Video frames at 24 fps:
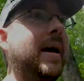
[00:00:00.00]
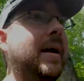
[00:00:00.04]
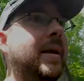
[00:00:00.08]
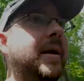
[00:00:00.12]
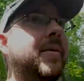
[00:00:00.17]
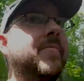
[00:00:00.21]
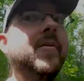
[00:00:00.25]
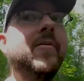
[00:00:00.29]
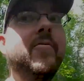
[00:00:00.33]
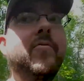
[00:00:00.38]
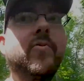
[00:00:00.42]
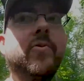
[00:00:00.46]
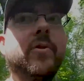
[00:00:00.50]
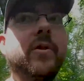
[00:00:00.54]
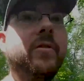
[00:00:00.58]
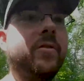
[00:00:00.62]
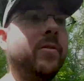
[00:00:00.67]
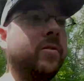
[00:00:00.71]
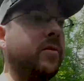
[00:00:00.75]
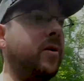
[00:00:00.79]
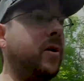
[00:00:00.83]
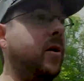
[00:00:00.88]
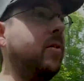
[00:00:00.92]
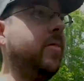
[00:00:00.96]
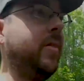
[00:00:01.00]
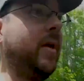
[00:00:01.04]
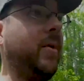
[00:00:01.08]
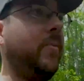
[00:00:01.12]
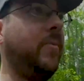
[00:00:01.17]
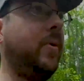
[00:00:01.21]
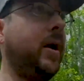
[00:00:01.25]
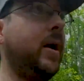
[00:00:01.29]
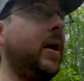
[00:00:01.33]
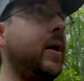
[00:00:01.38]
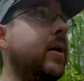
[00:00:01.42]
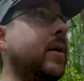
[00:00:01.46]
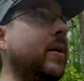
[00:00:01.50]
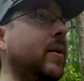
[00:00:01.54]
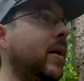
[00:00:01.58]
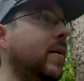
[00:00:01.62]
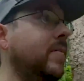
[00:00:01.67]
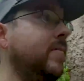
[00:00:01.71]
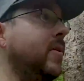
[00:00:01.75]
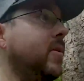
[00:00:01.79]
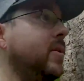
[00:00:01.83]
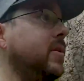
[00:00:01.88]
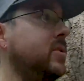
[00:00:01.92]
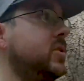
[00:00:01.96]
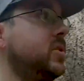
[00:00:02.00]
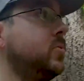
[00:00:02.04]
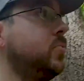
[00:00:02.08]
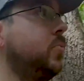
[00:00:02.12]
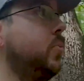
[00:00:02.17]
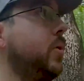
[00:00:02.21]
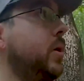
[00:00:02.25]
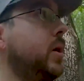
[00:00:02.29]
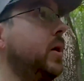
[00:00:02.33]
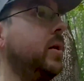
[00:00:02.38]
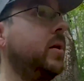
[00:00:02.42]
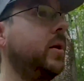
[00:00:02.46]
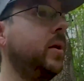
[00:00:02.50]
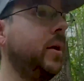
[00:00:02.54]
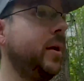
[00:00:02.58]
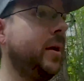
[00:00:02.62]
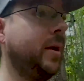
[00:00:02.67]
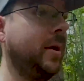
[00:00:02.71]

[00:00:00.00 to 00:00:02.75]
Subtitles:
And I've never really thought that way. I've always just wanted